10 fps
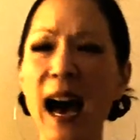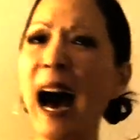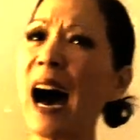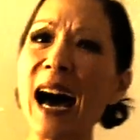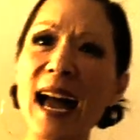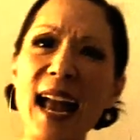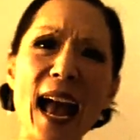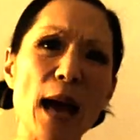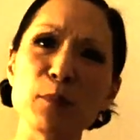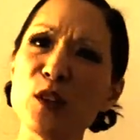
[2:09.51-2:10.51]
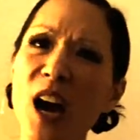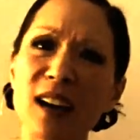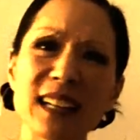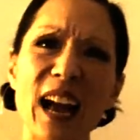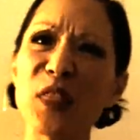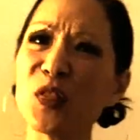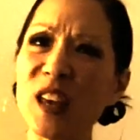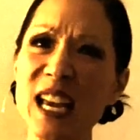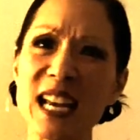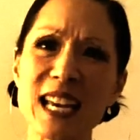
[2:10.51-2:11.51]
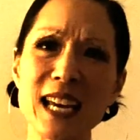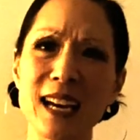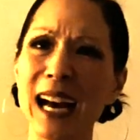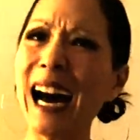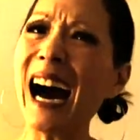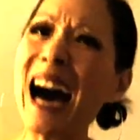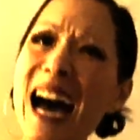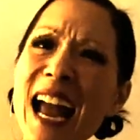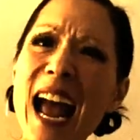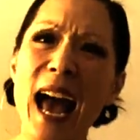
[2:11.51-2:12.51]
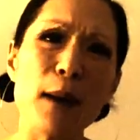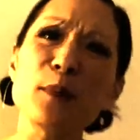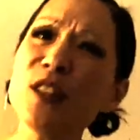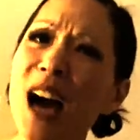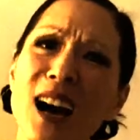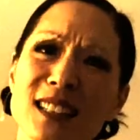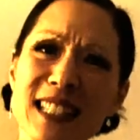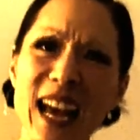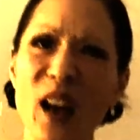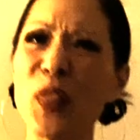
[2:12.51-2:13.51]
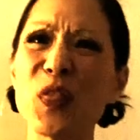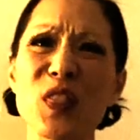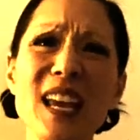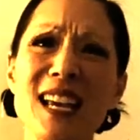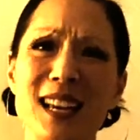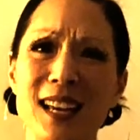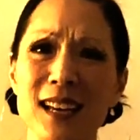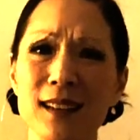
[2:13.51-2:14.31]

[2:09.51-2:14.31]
I am not a thing. I am not a thing.